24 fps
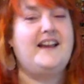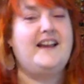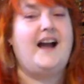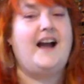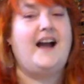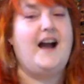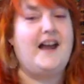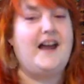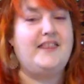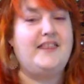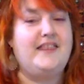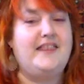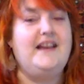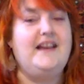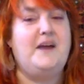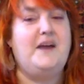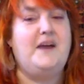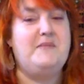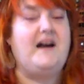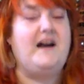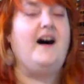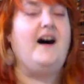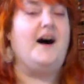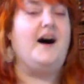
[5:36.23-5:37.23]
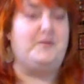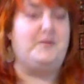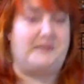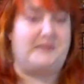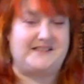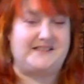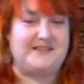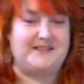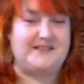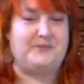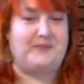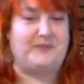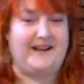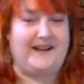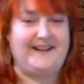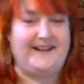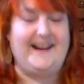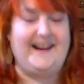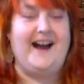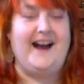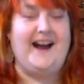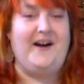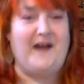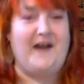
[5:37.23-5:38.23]
I think I'm the opposite right
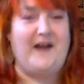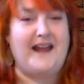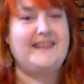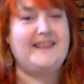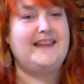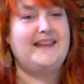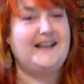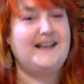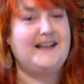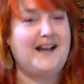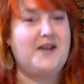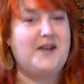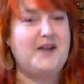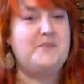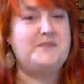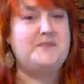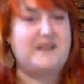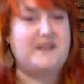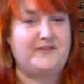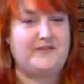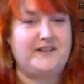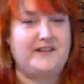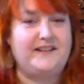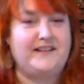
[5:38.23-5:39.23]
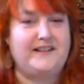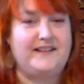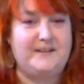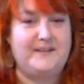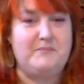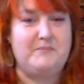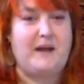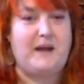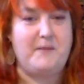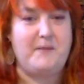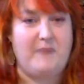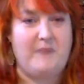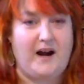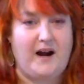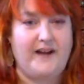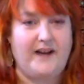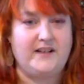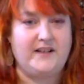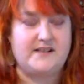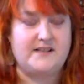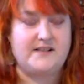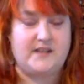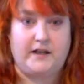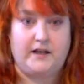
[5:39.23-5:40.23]
now. I think I'm definitely, my
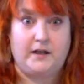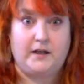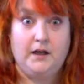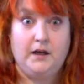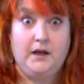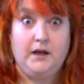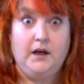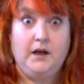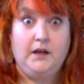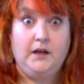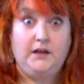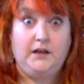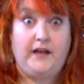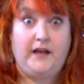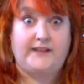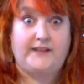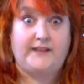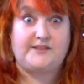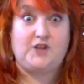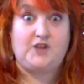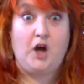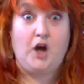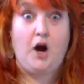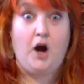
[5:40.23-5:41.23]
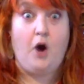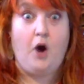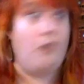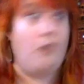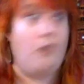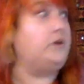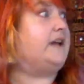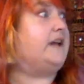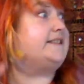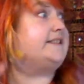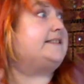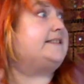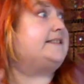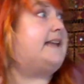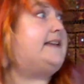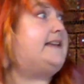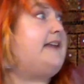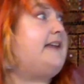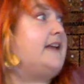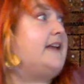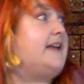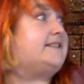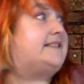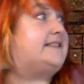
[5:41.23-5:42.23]
mind is like, let's go, let's say
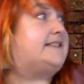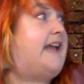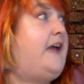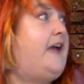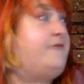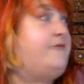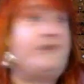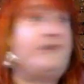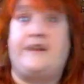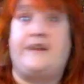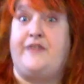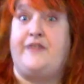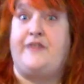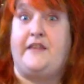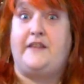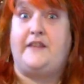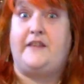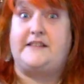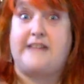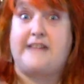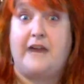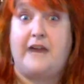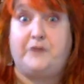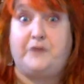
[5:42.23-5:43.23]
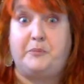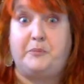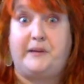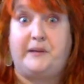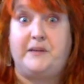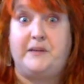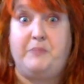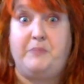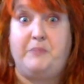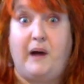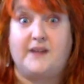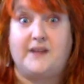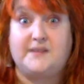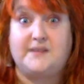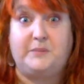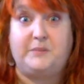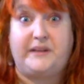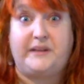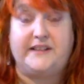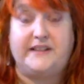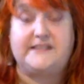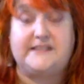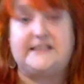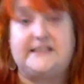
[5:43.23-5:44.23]
yes to everything that's ever been
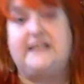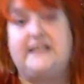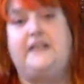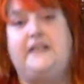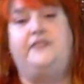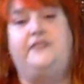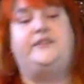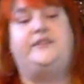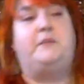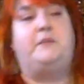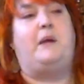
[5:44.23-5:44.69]
possibly conceived.